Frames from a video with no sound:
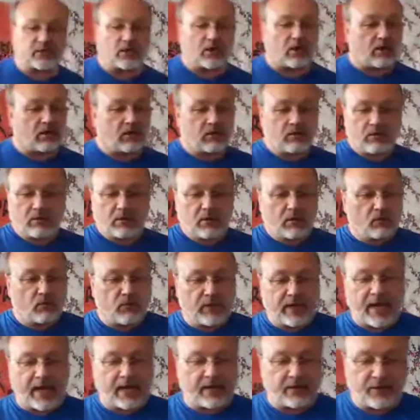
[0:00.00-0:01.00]
law, we
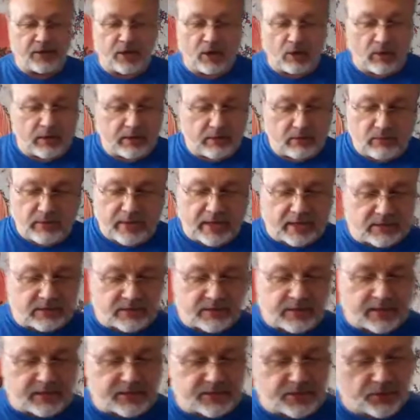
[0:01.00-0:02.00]
got to know it. We got to
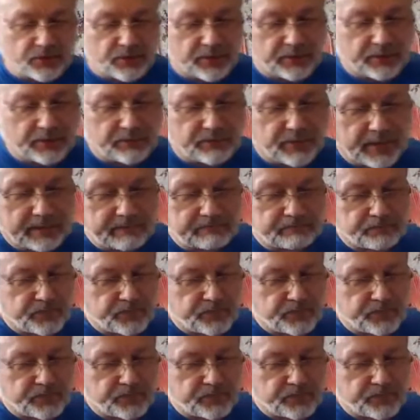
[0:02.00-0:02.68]
stick to it, right?